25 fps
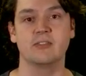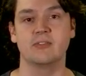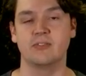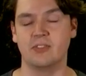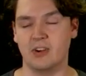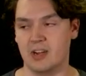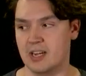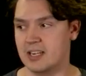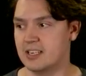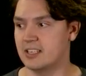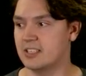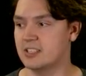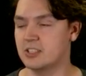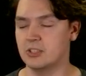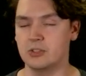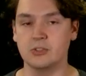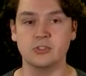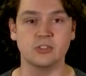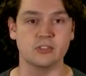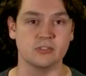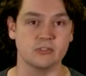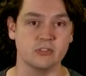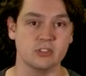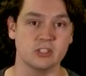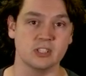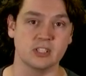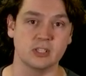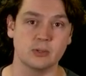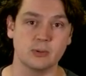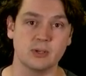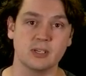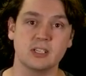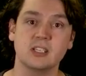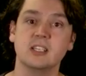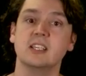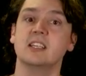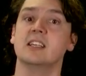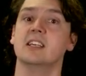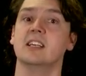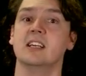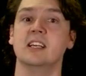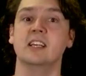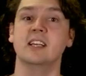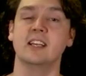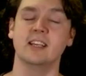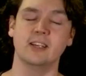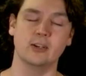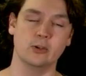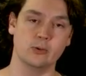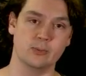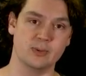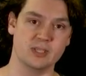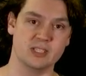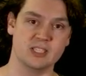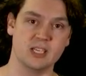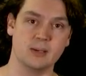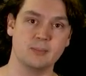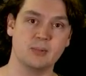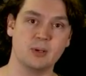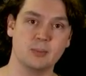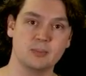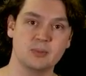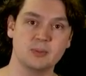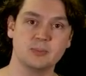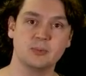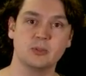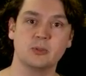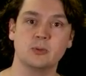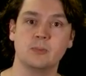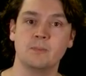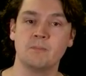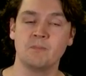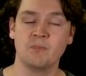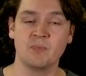Find a solution really quickly, it'll be suboptimal,